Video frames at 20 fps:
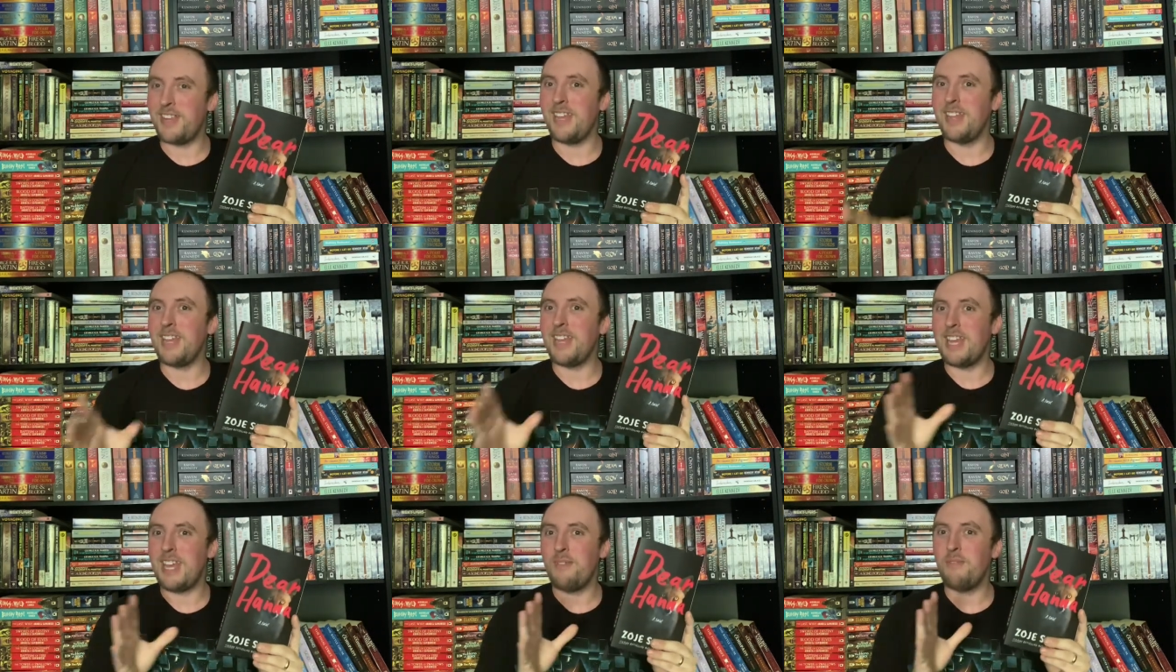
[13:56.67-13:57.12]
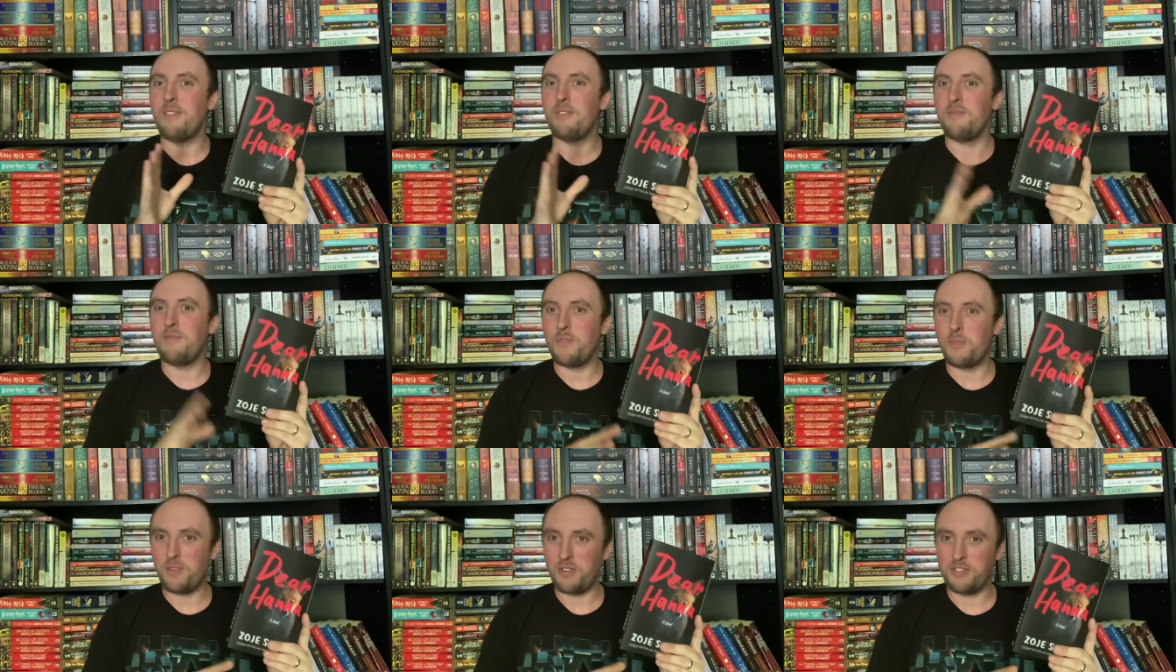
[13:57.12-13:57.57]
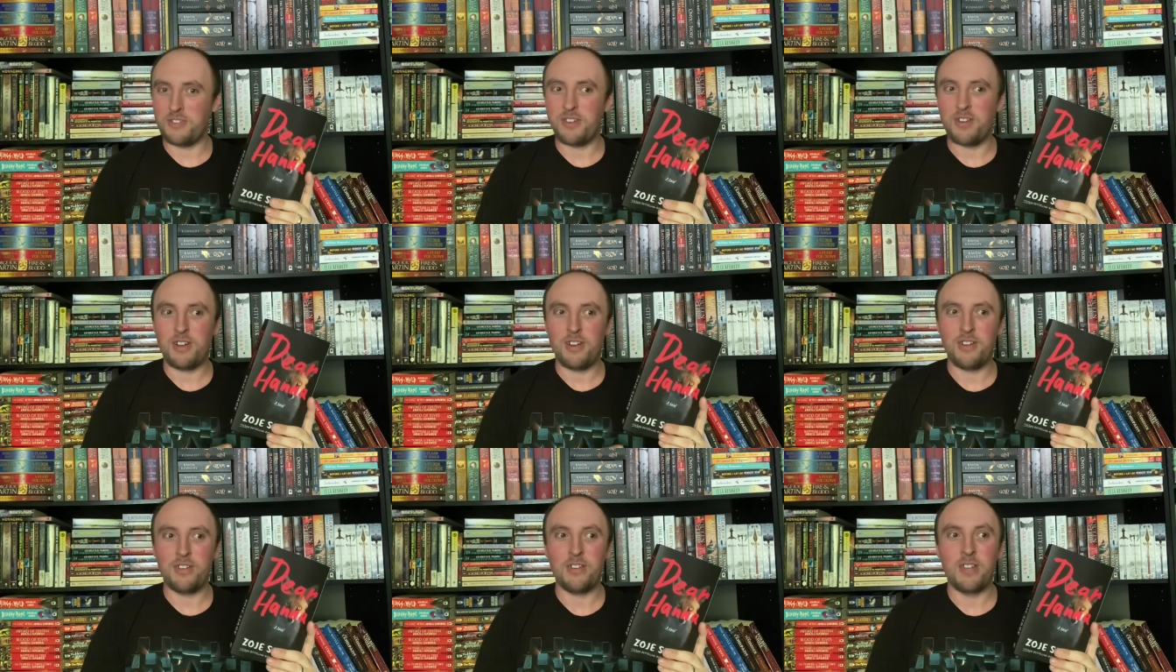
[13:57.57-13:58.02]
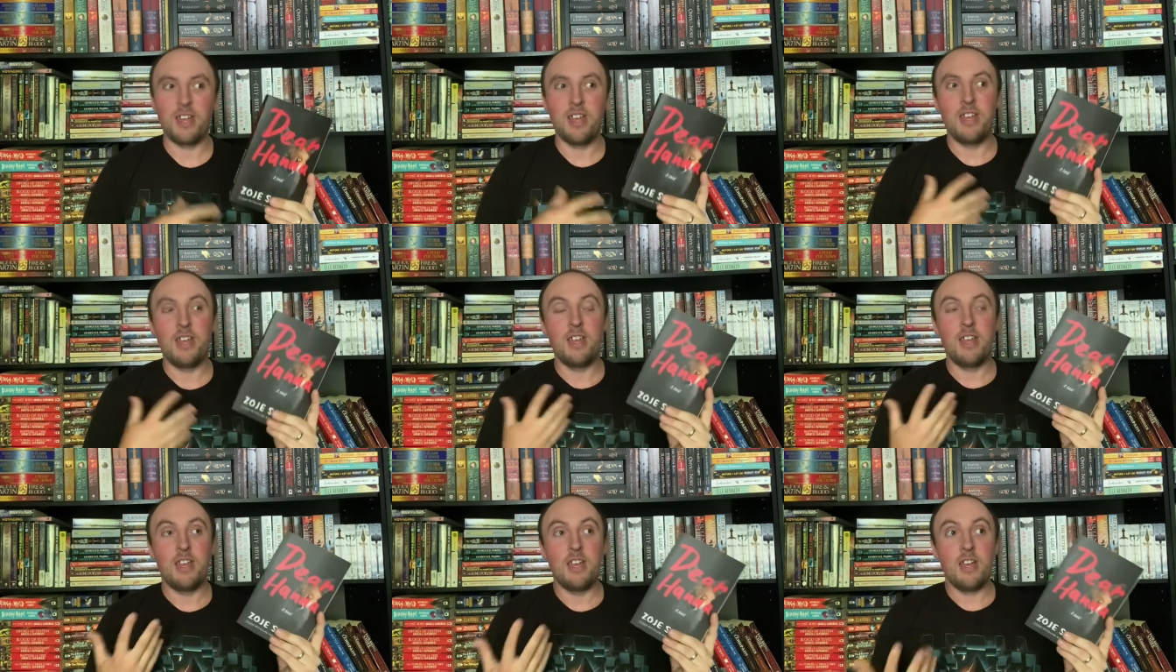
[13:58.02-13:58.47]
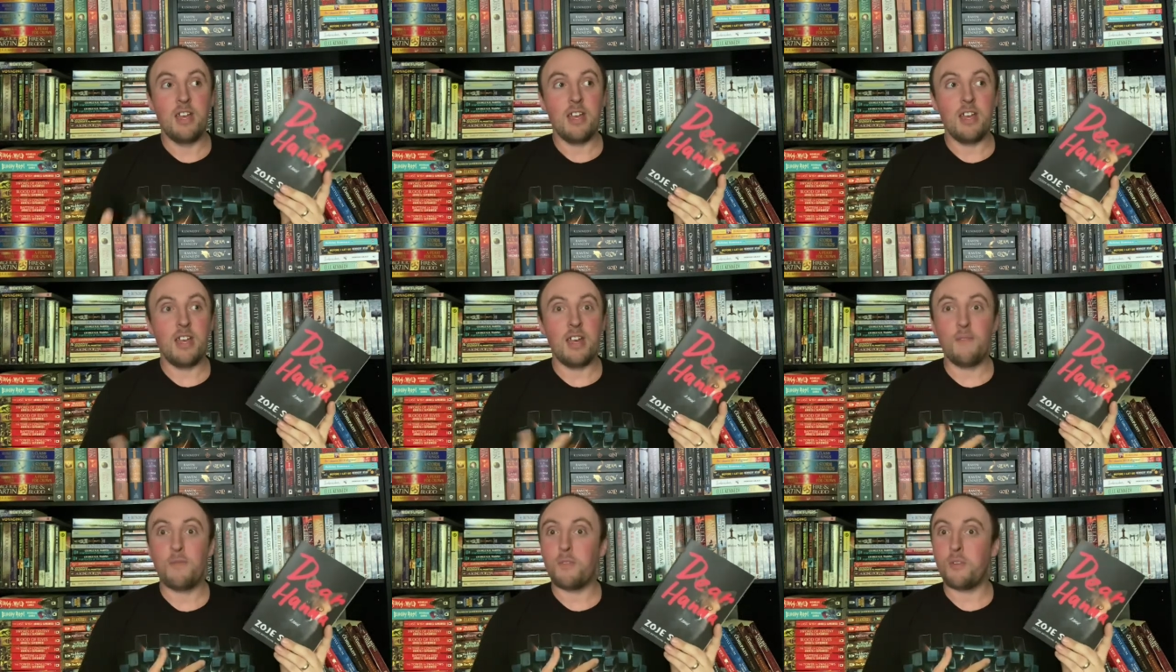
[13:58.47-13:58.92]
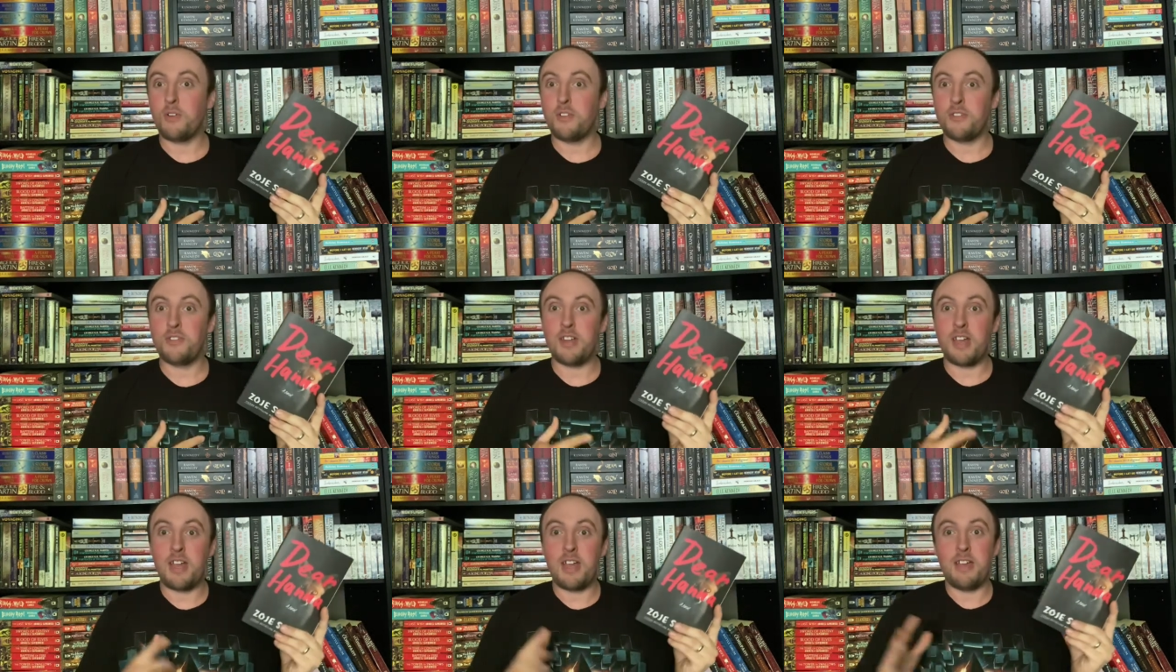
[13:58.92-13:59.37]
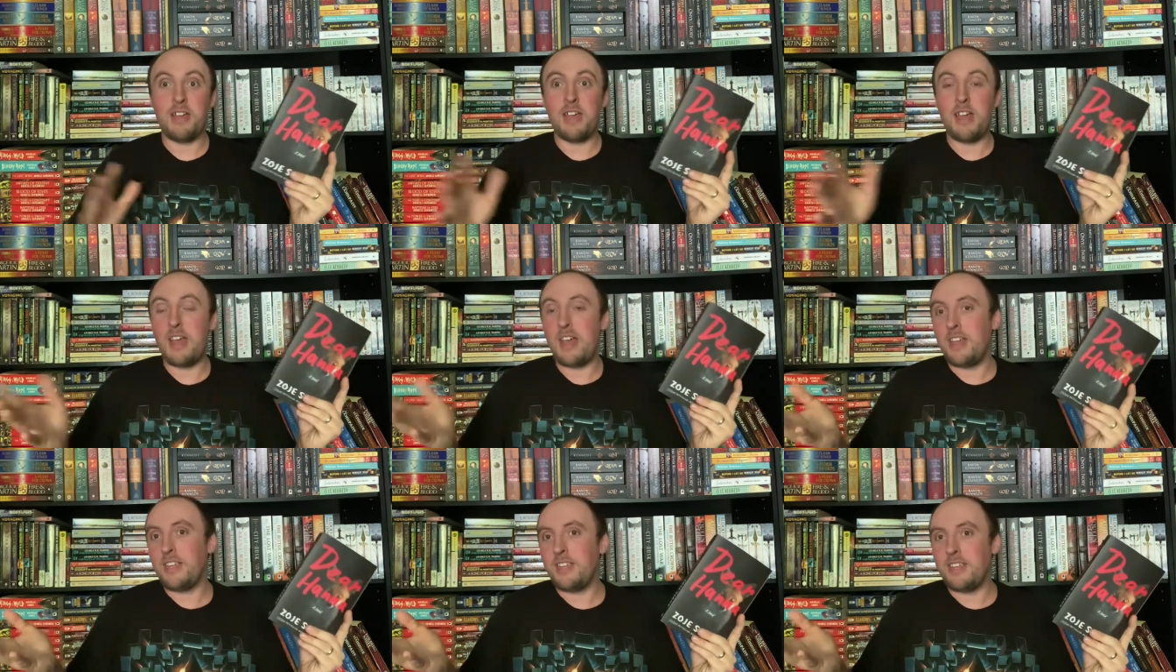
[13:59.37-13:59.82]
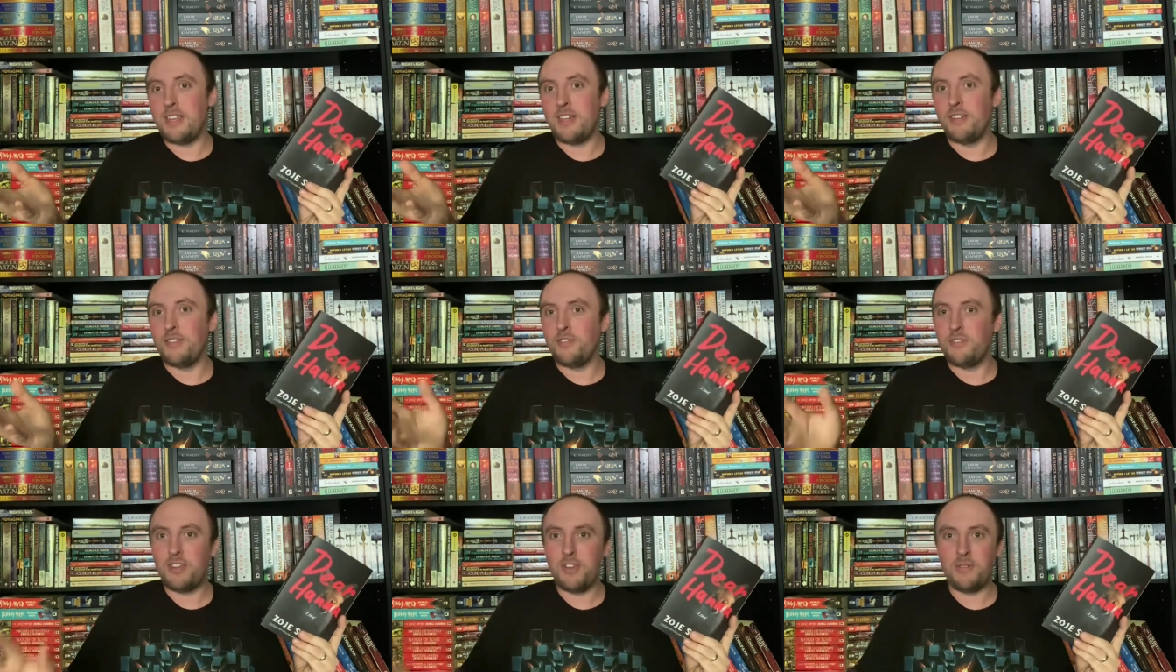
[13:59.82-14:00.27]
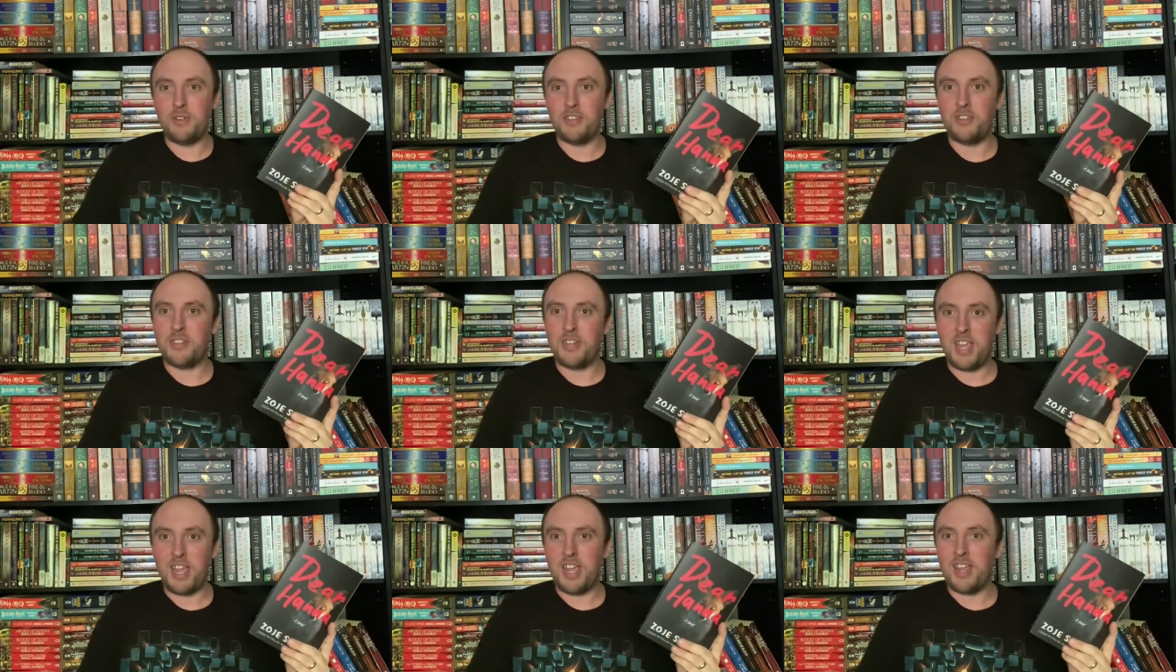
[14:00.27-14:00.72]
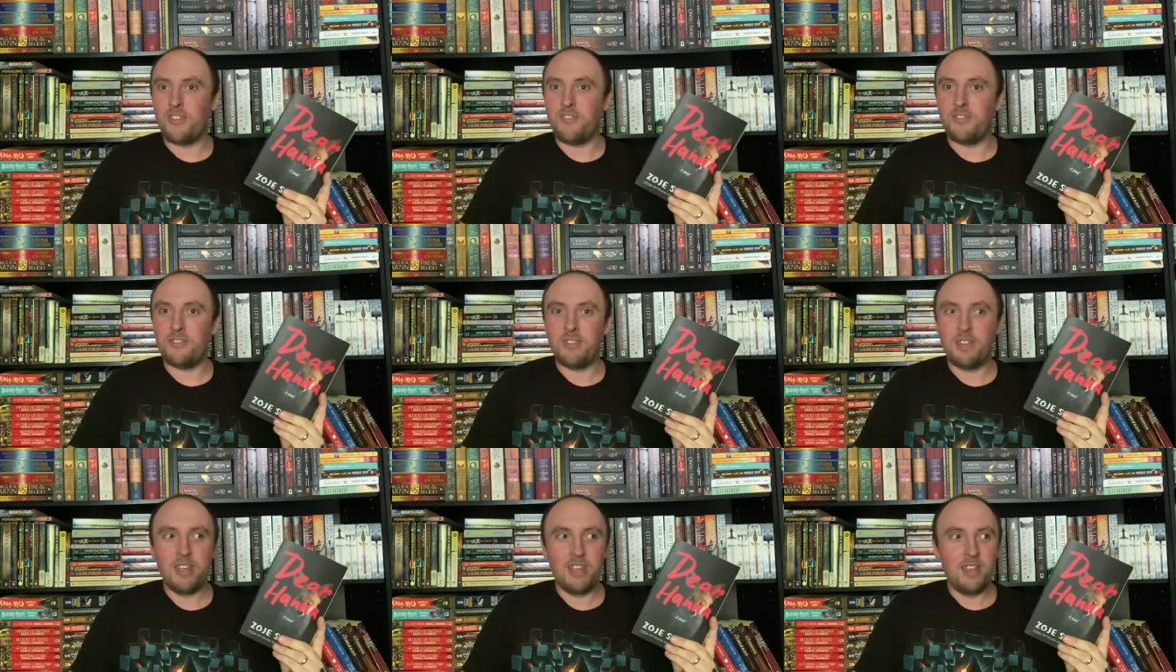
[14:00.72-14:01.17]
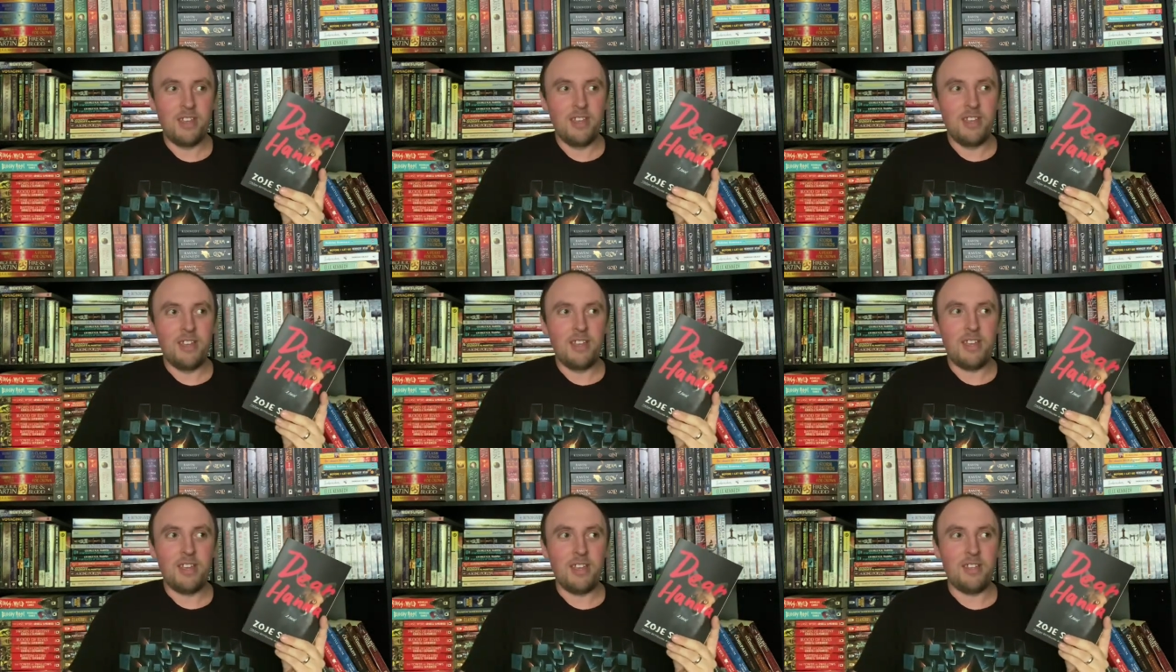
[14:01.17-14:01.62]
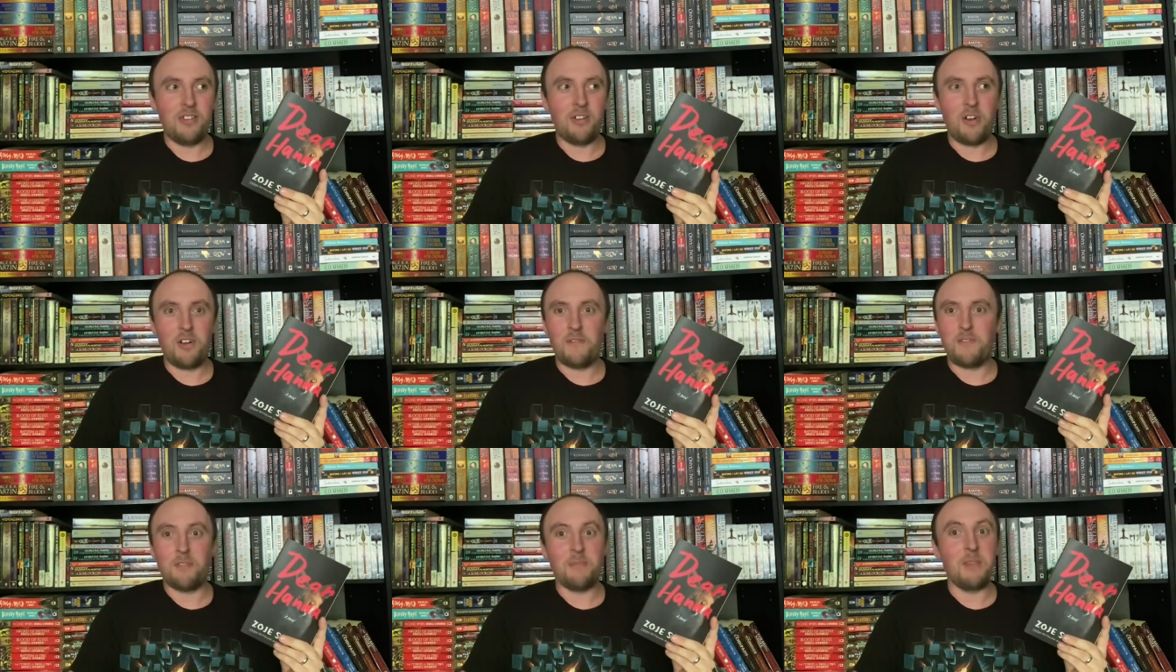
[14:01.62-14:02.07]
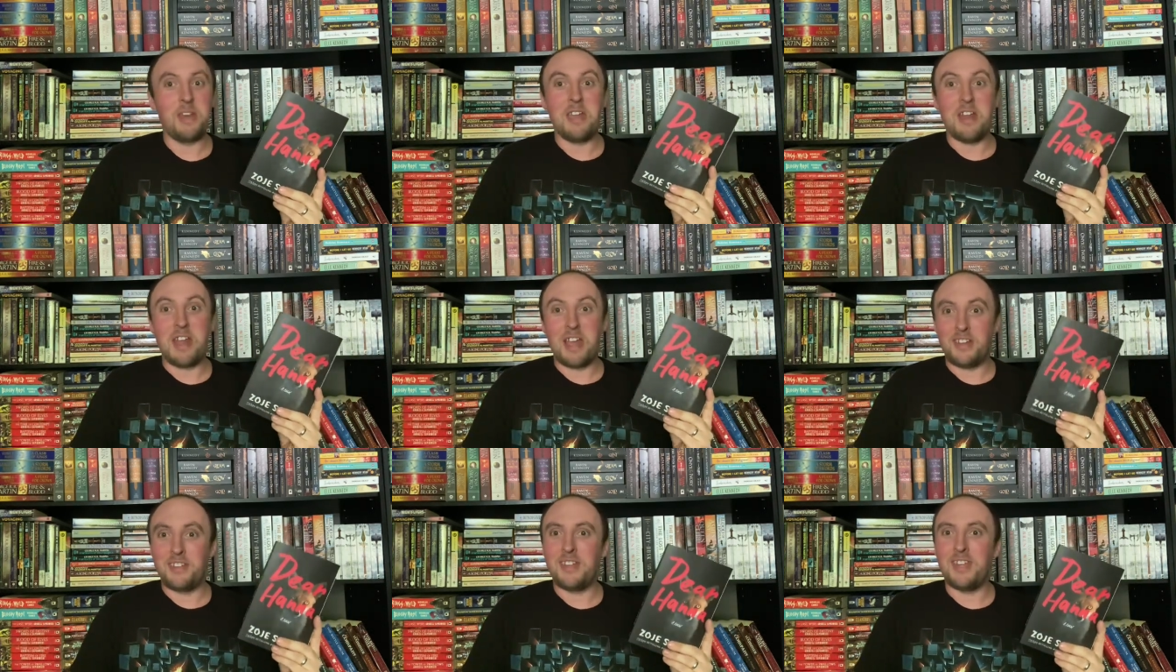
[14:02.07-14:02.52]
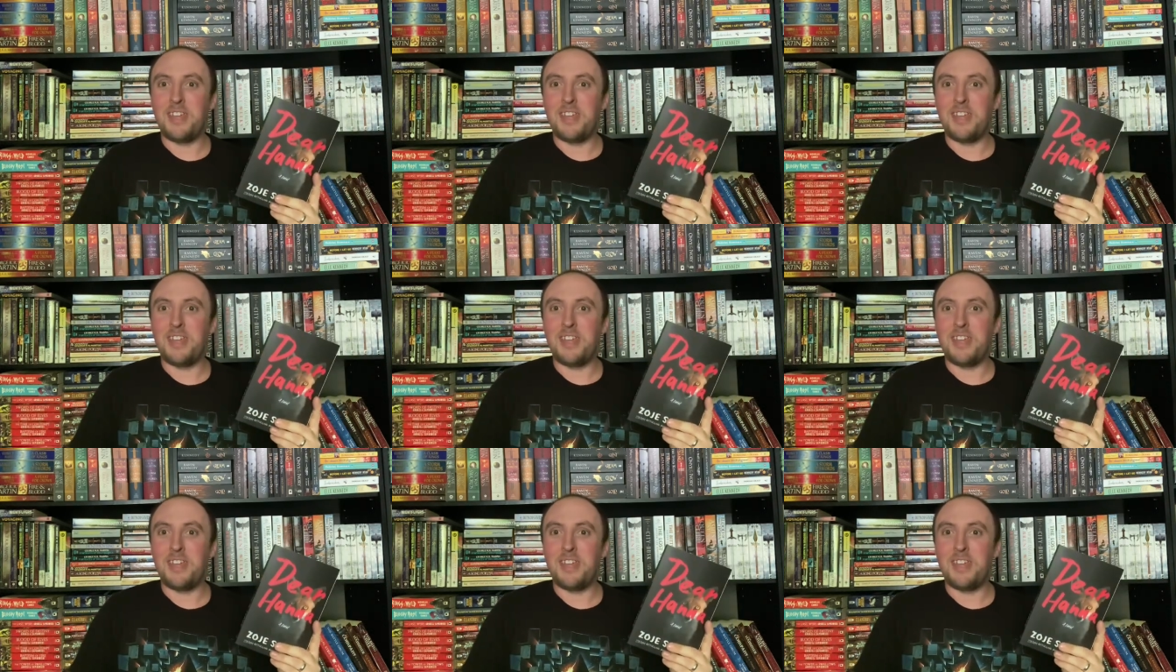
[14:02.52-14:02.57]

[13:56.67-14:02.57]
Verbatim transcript: and they gave it four stars. Of course, you know, Zoje Stage, it's hard for me not to